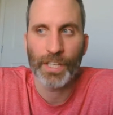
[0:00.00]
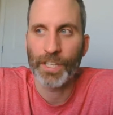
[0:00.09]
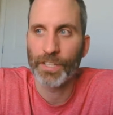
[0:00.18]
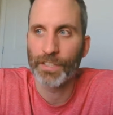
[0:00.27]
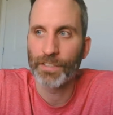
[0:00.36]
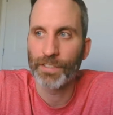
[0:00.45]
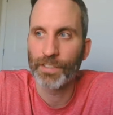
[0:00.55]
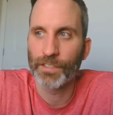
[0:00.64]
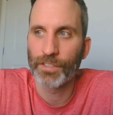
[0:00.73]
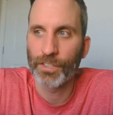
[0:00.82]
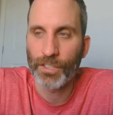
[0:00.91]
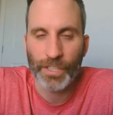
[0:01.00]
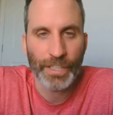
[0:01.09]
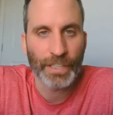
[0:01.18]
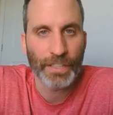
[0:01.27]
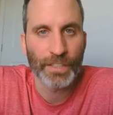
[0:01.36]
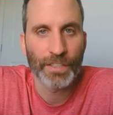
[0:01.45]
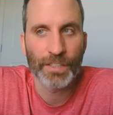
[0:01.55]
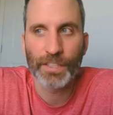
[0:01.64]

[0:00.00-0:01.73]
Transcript: and learning,